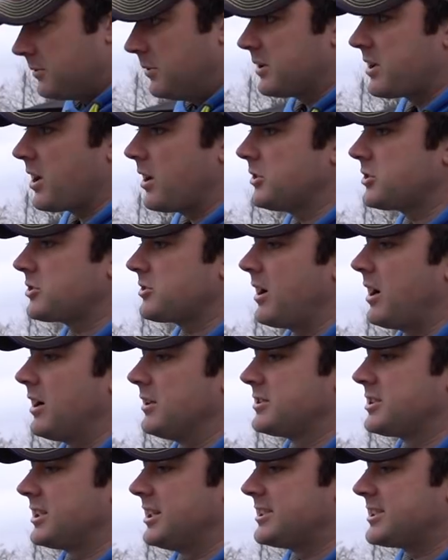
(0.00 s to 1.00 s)
we'll go straight
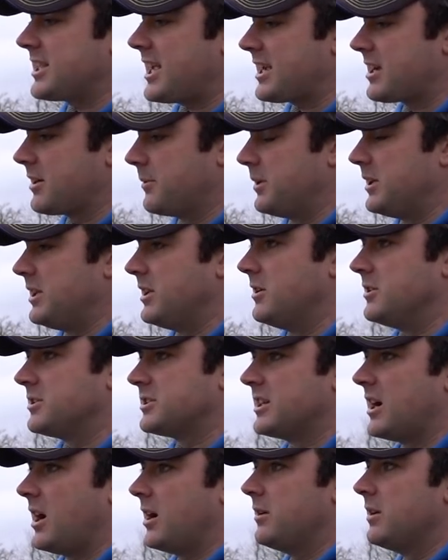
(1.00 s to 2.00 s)
onto the tackle we're
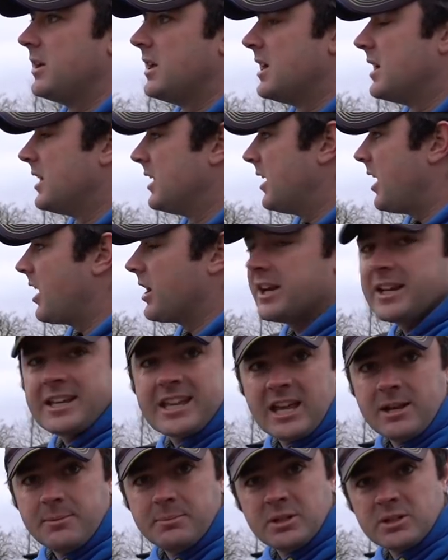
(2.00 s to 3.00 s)
using. Now, I'm going to
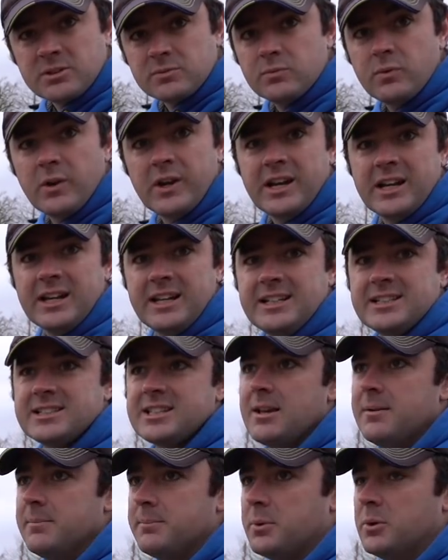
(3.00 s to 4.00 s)
keep this really
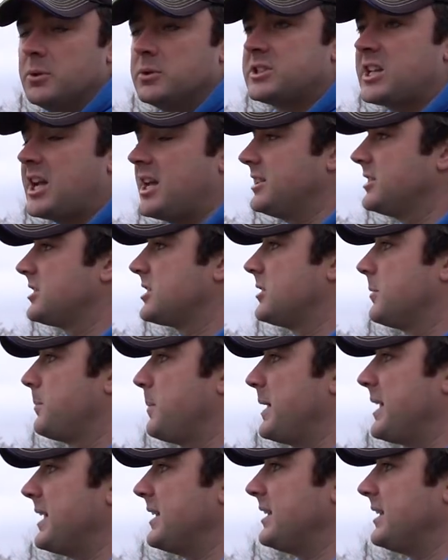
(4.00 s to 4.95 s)
simple. It tends to be